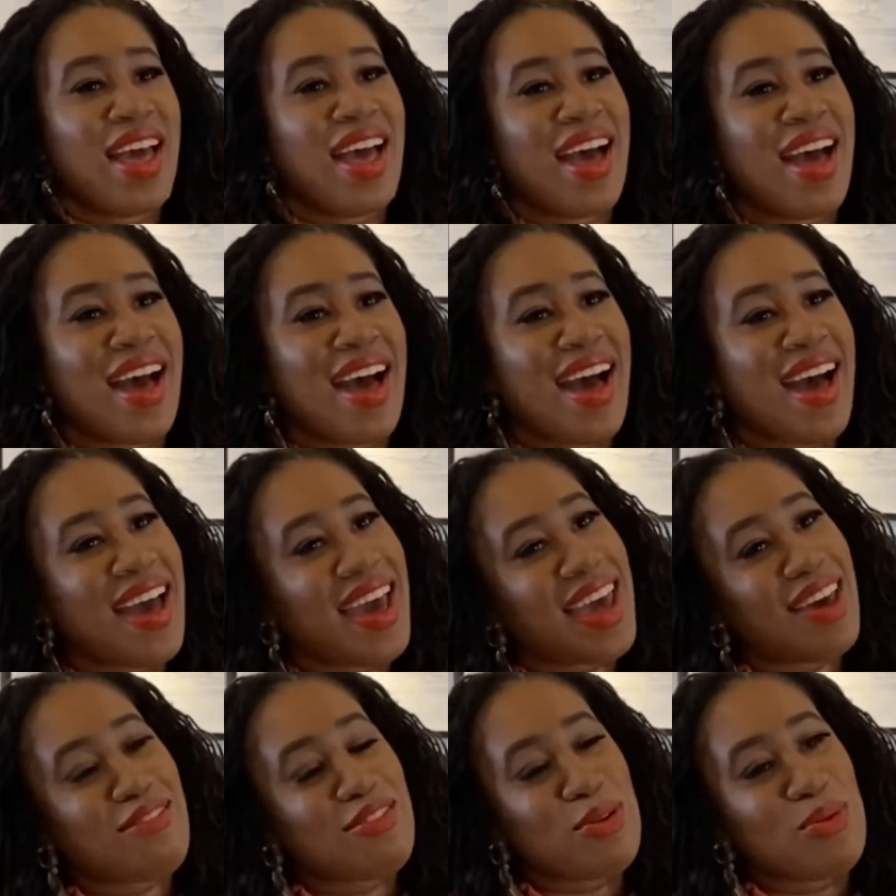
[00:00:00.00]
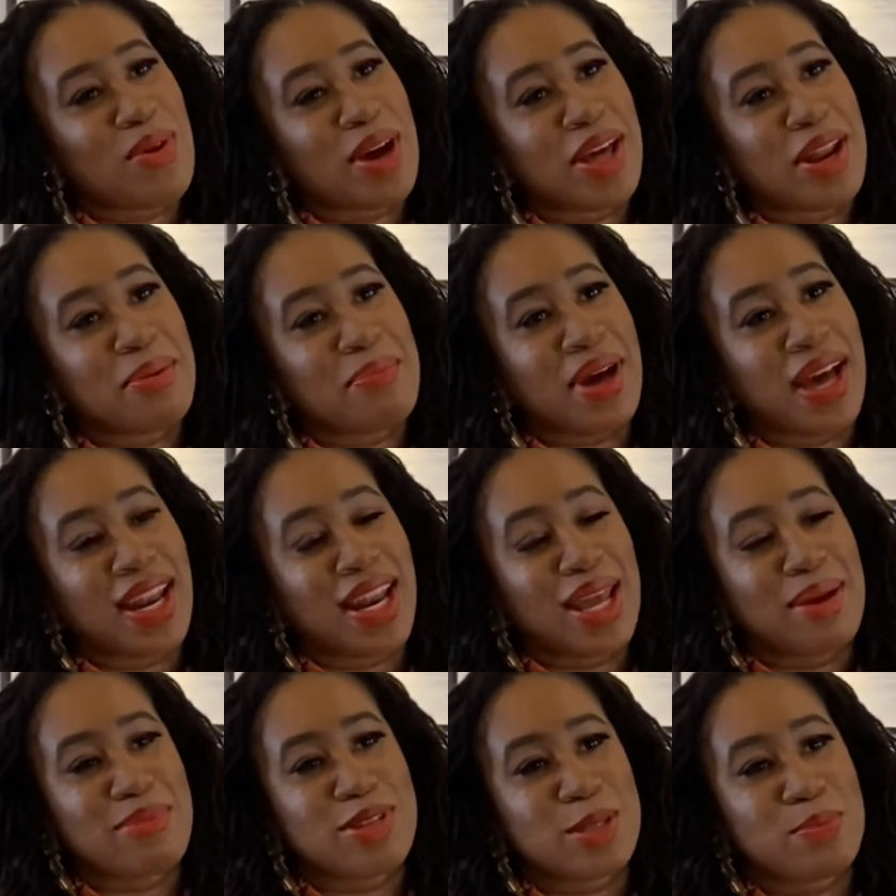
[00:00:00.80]
Hi everyone, my
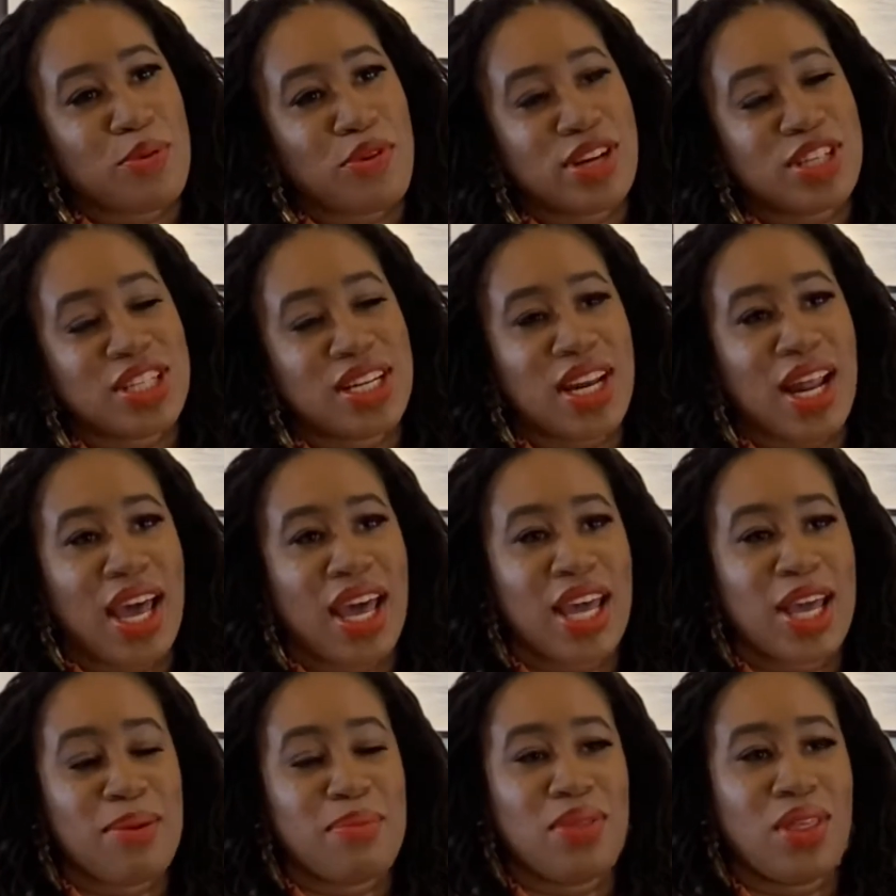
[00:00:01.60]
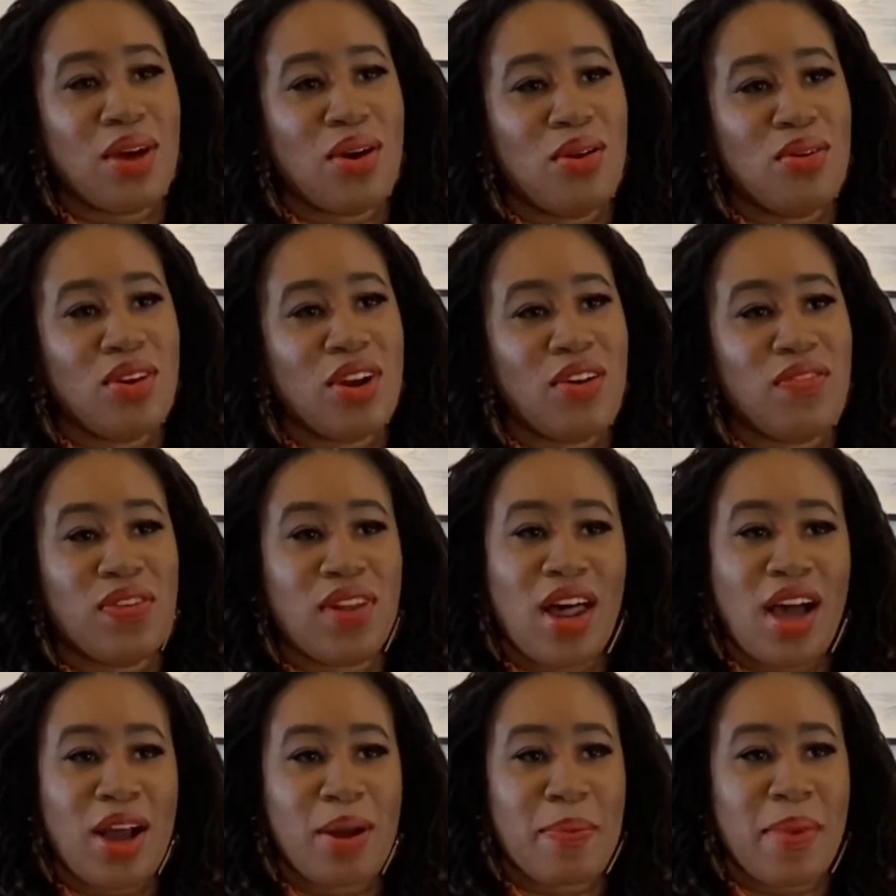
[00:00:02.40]
name is Bridget and I am the owner of
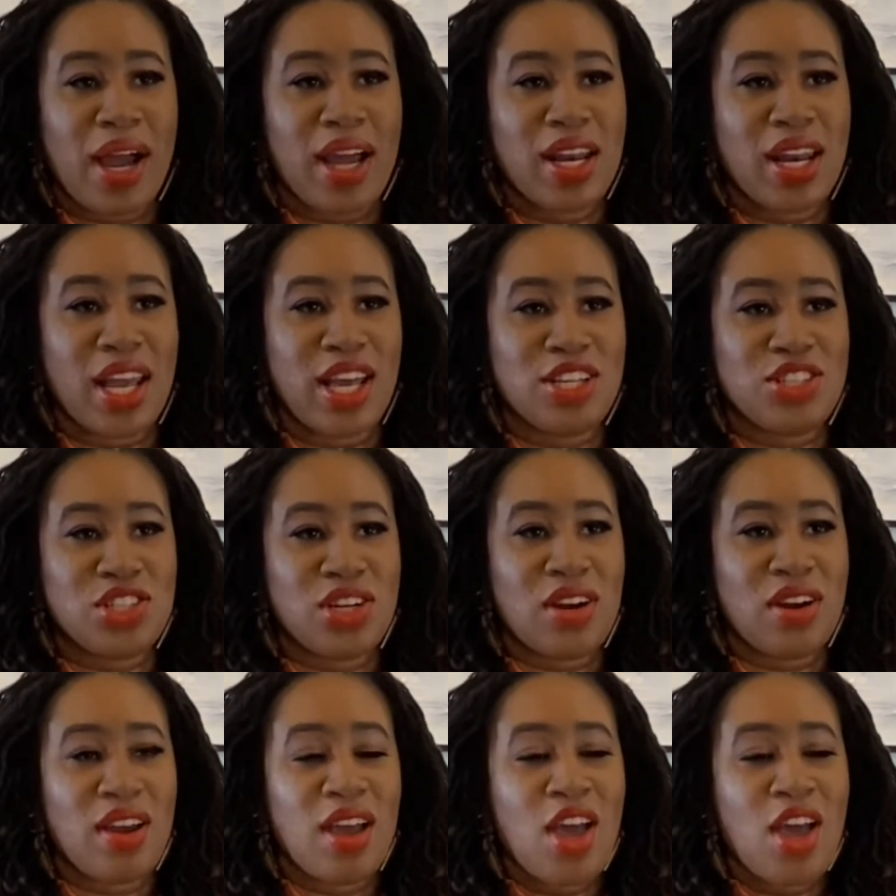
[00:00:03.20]
Loc'd by Nature,